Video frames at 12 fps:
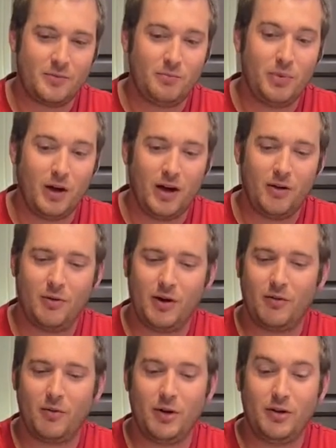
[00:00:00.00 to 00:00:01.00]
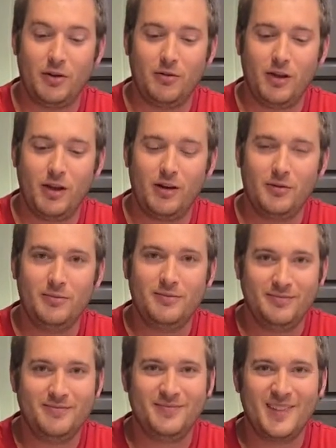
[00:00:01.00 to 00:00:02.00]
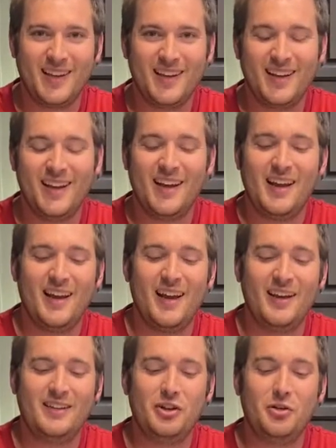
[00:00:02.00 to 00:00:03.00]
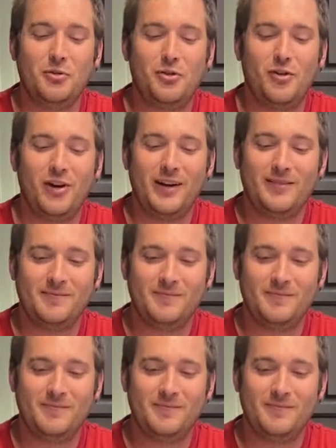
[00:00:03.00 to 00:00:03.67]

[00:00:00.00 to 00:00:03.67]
but whenever we do get them, it's a little treat.